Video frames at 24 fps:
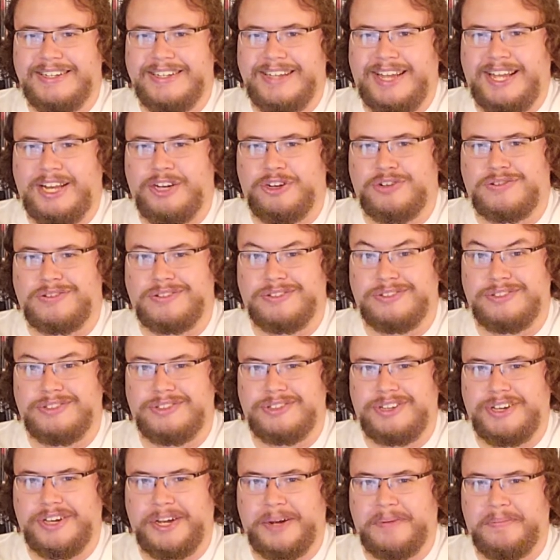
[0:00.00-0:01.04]

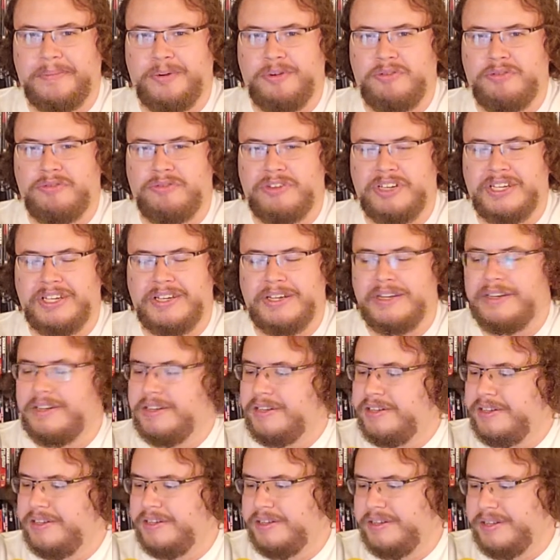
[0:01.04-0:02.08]
interesting movie
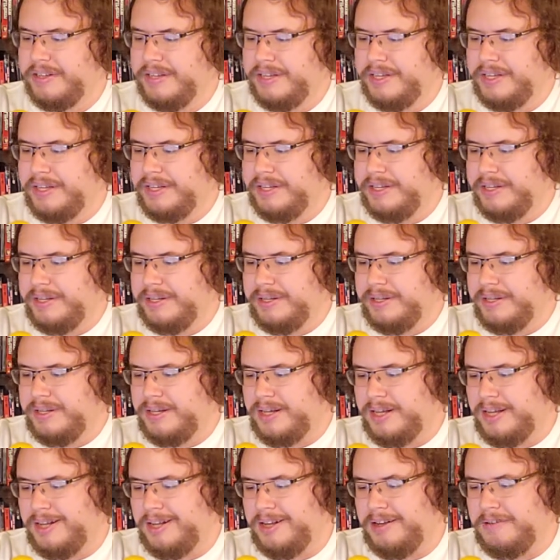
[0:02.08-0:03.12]

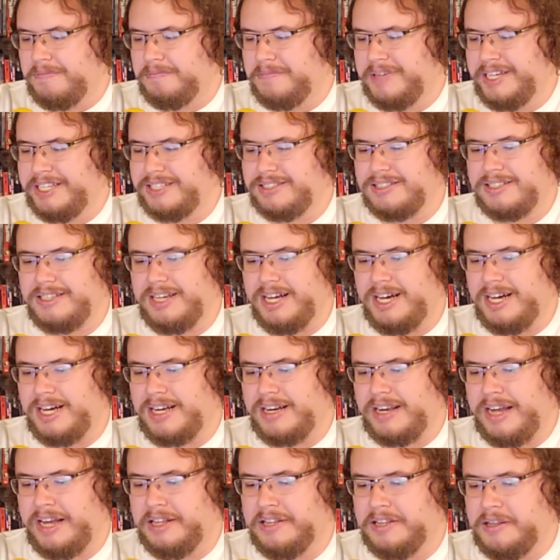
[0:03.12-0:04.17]
um it's
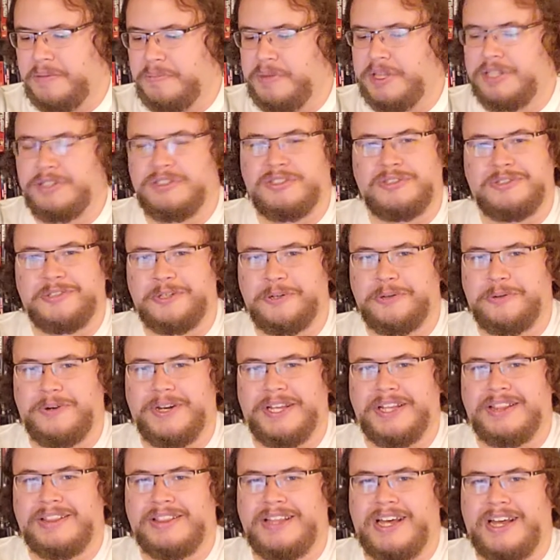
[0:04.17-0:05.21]
got elements to
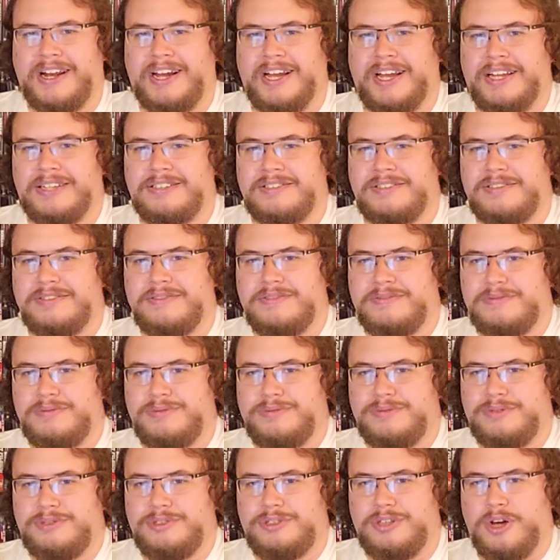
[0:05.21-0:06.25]
it that i
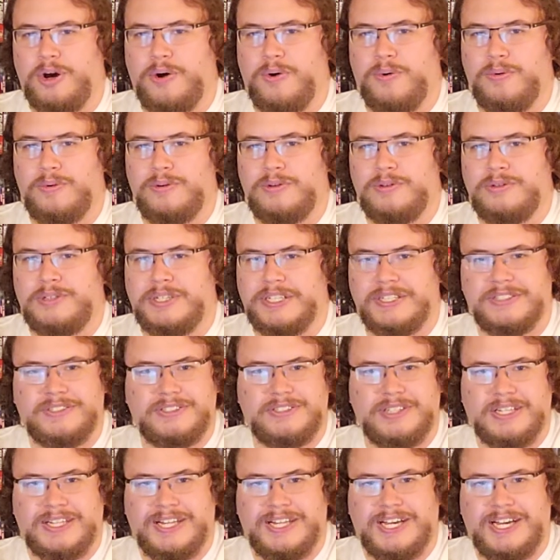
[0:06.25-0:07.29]
don't
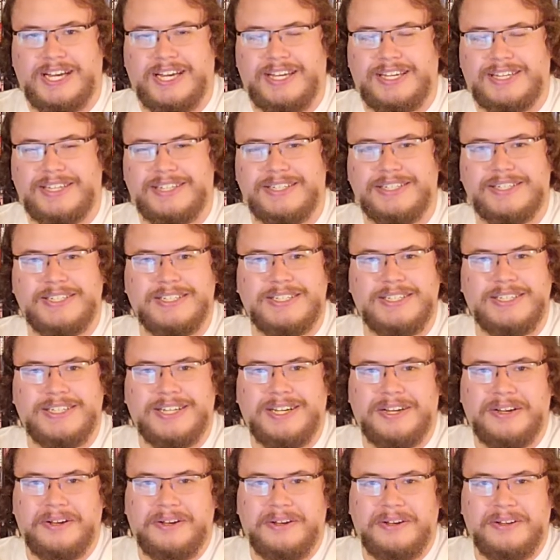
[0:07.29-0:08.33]
dislike
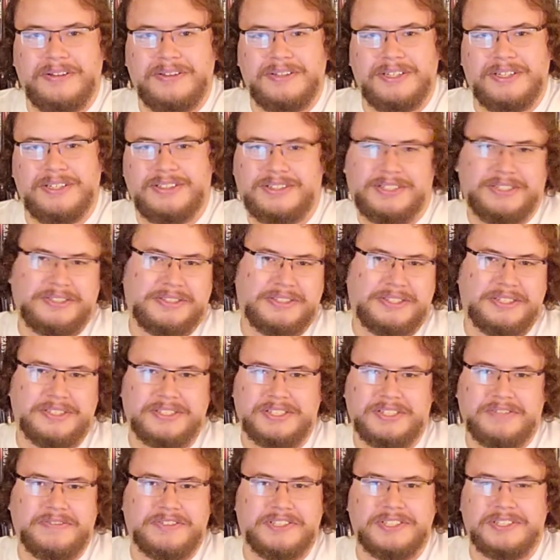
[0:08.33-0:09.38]
that, that there's
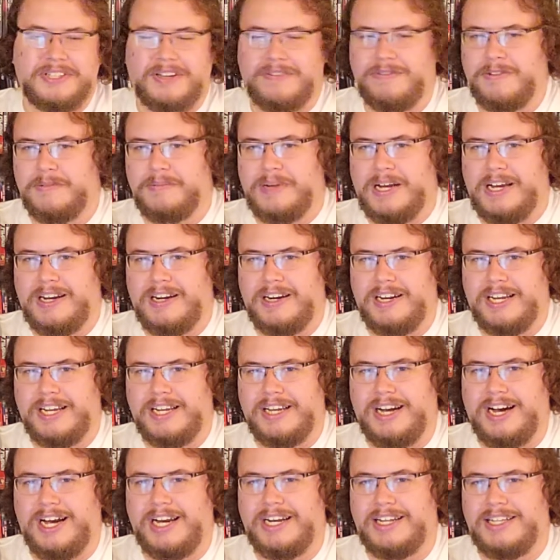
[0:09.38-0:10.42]
even stuff about it i
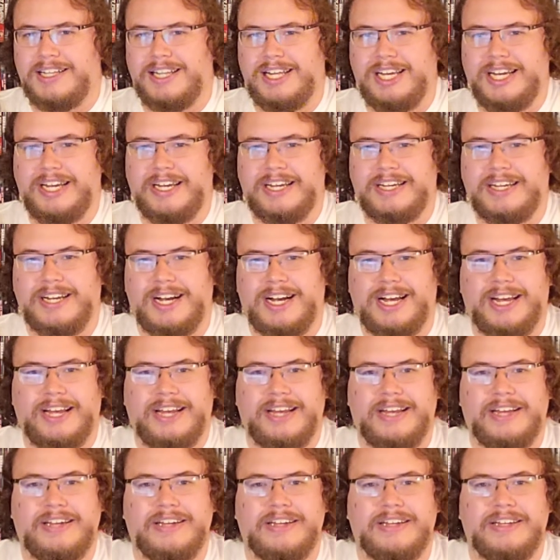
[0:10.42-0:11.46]
kind of like
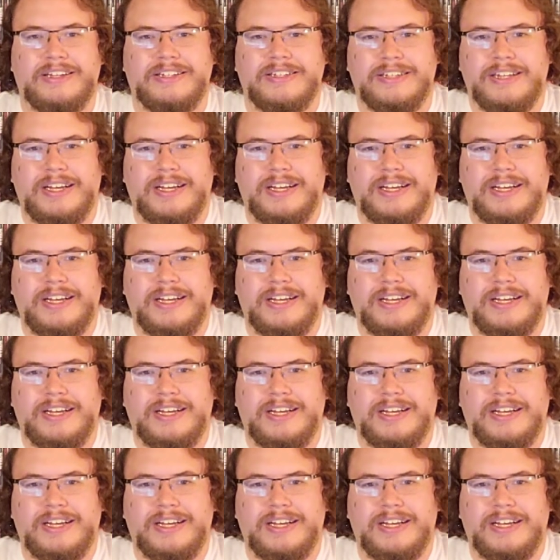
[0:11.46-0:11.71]
i